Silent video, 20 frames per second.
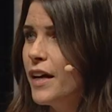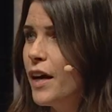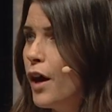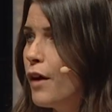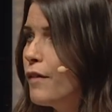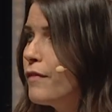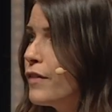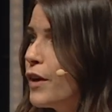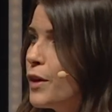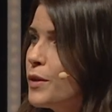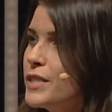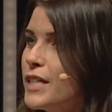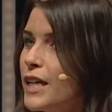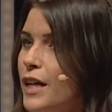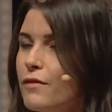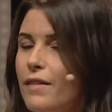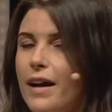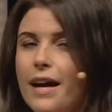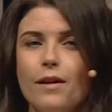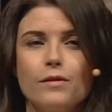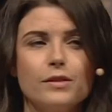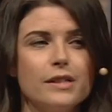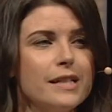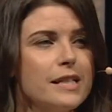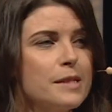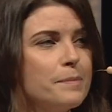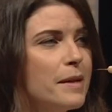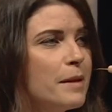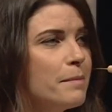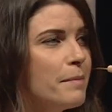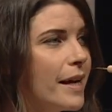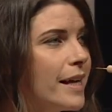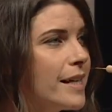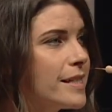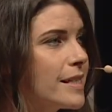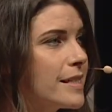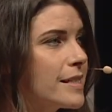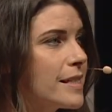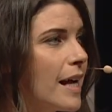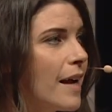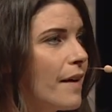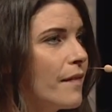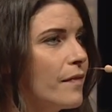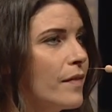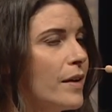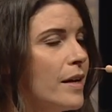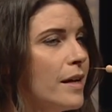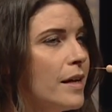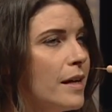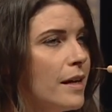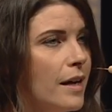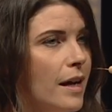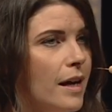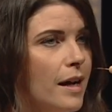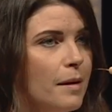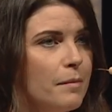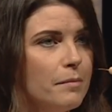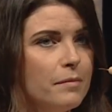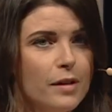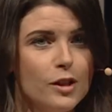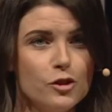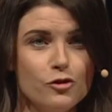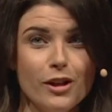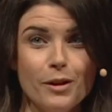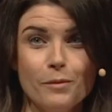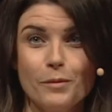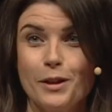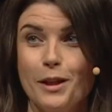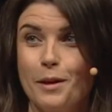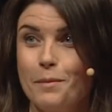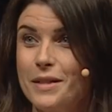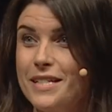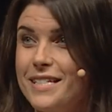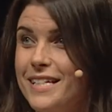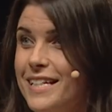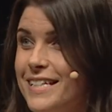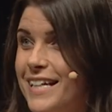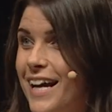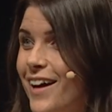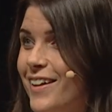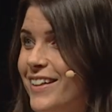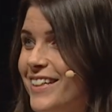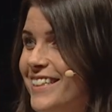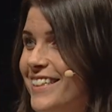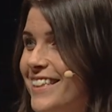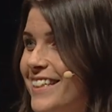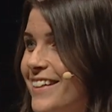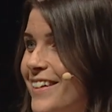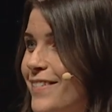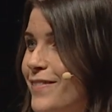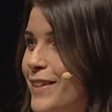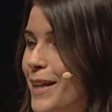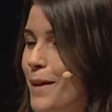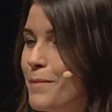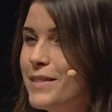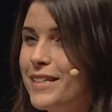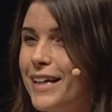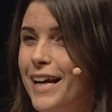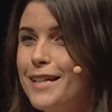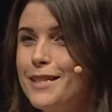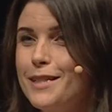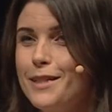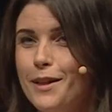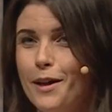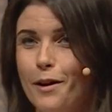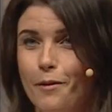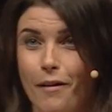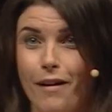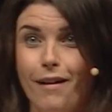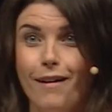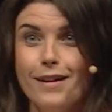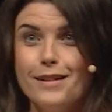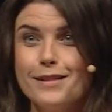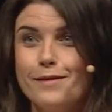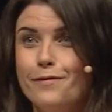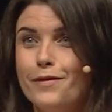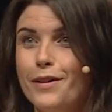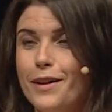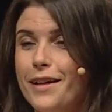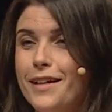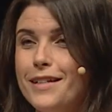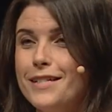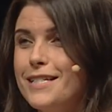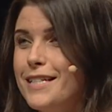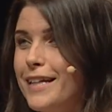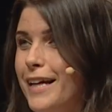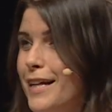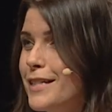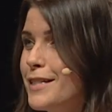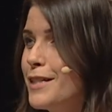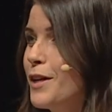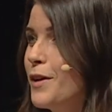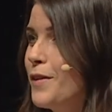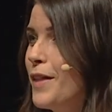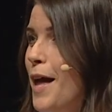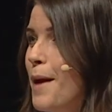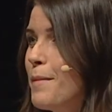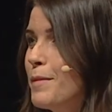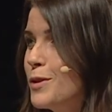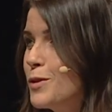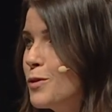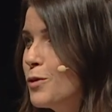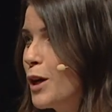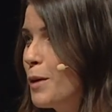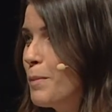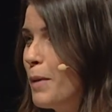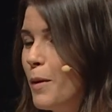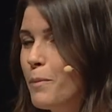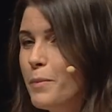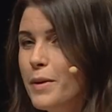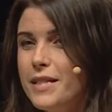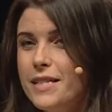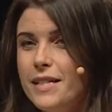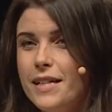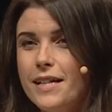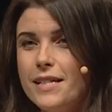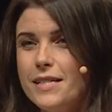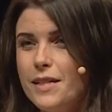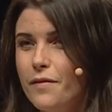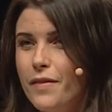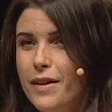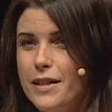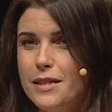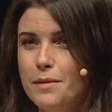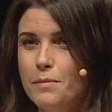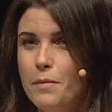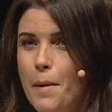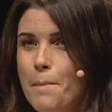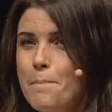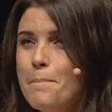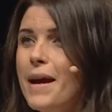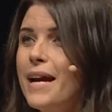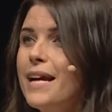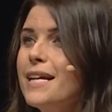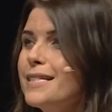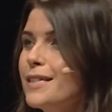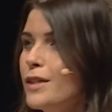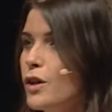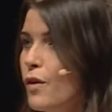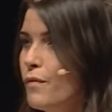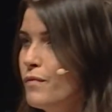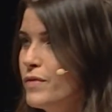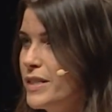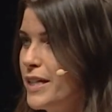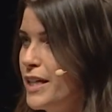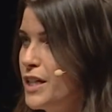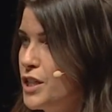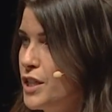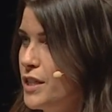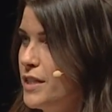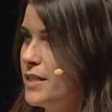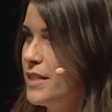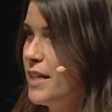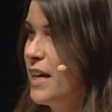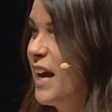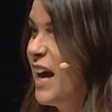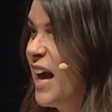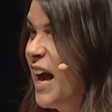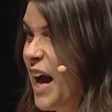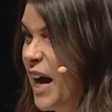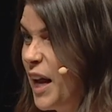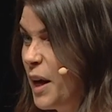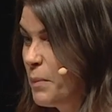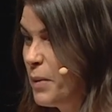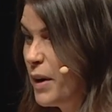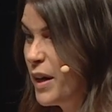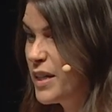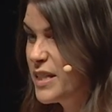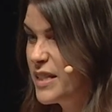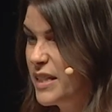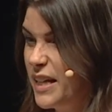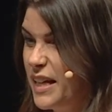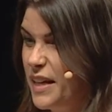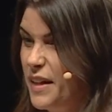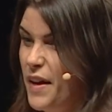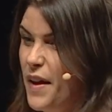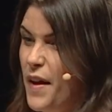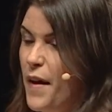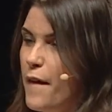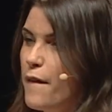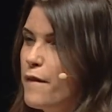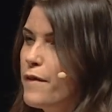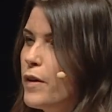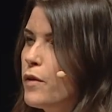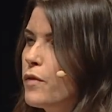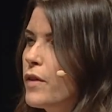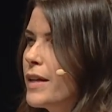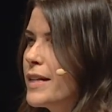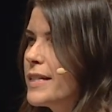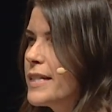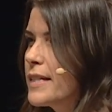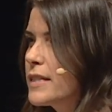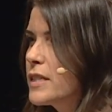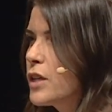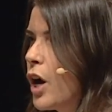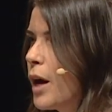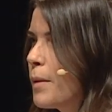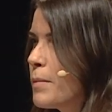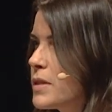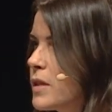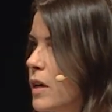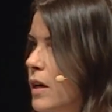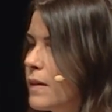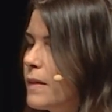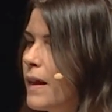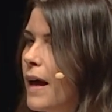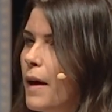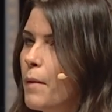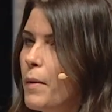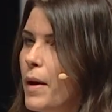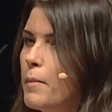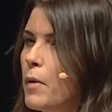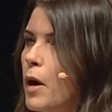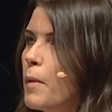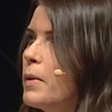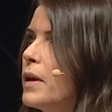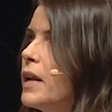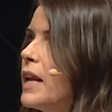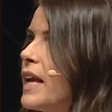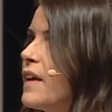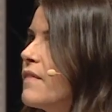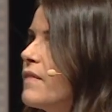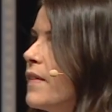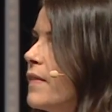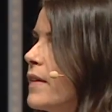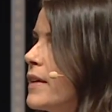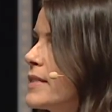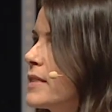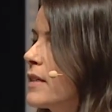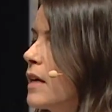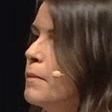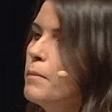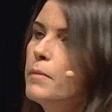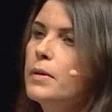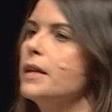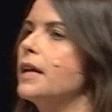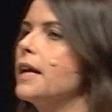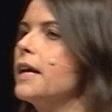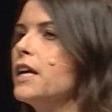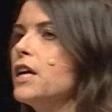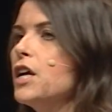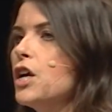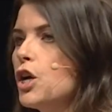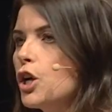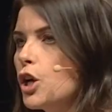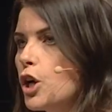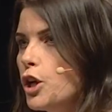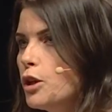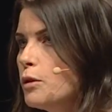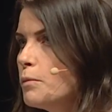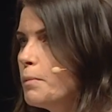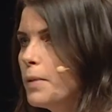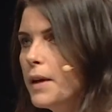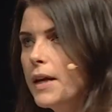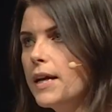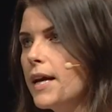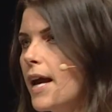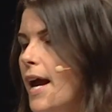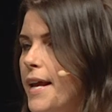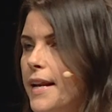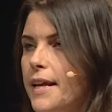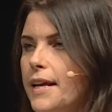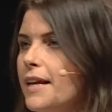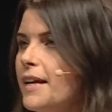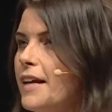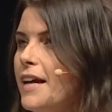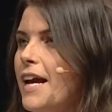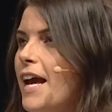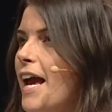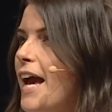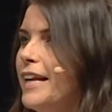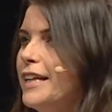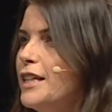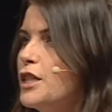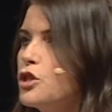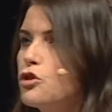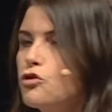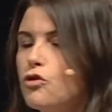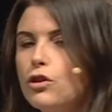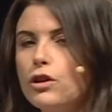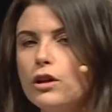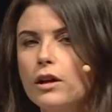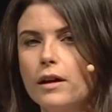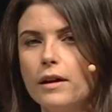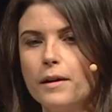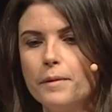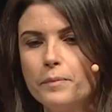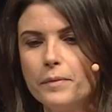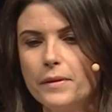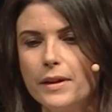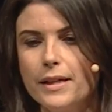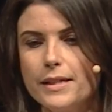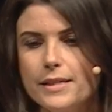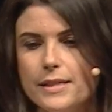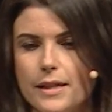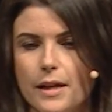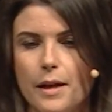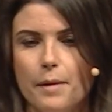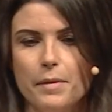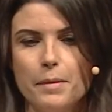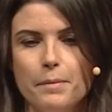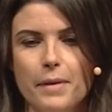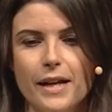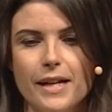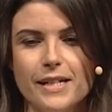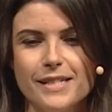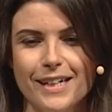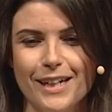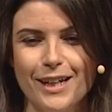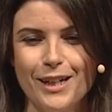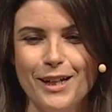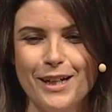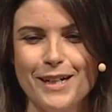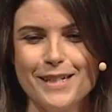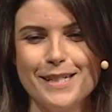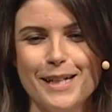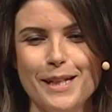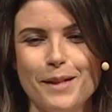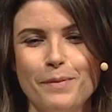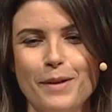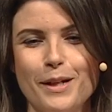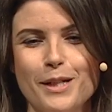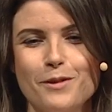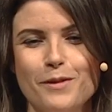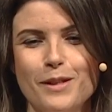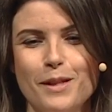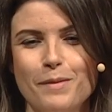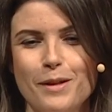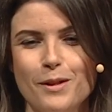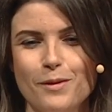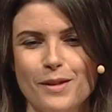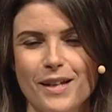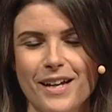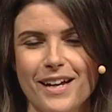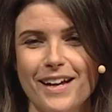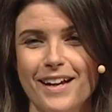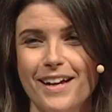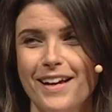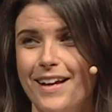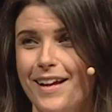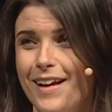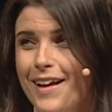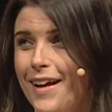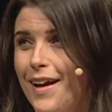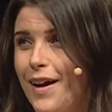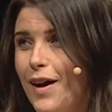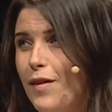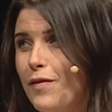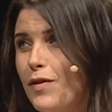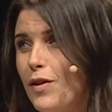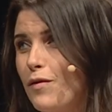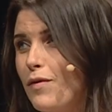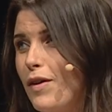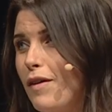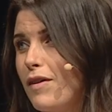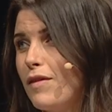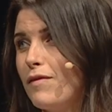are floating around, and it's been amazing to have a drink with them and sit down and for them to get to know us and for us to get to know them and talk about business. I've had some amazing conversations, and I personally feel that it's at times like that where my belief in this company couldn't be any stronger. It's amazing, and you can see the picture in the middle there. I feel very,